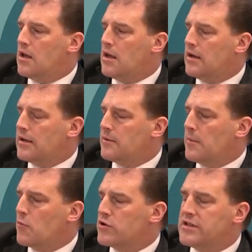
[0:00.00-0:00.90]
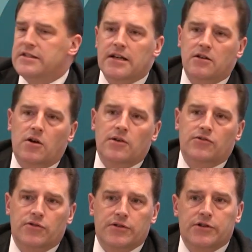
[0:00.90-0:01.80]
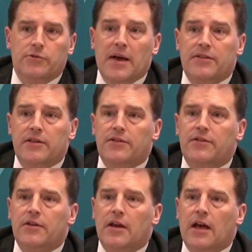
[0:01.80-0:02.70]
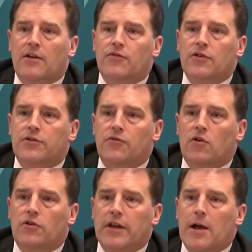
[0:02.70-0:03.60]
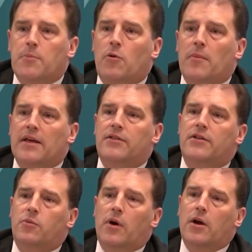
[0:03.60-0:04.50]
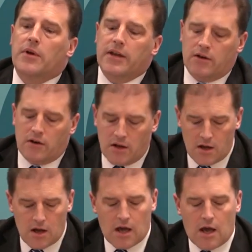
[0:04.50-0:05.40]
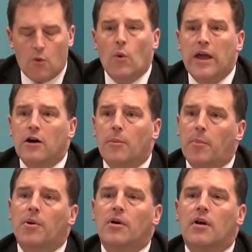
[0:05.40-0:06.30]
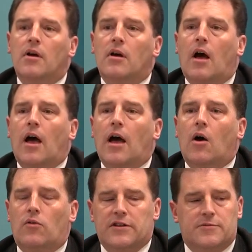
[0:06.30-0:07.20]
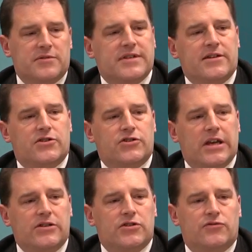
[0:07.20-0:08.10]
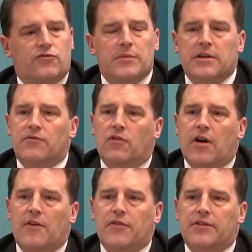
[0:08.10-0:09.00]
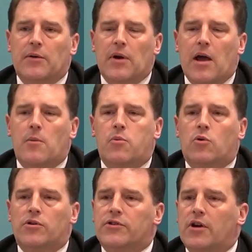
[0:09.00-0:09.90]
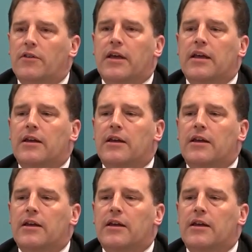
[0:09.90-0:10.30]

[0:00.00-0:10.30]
A little bit more detail going through the two methods. First of all, the output method, where we can weigh up all these percentage changes from the infographic and say, well, how important are they?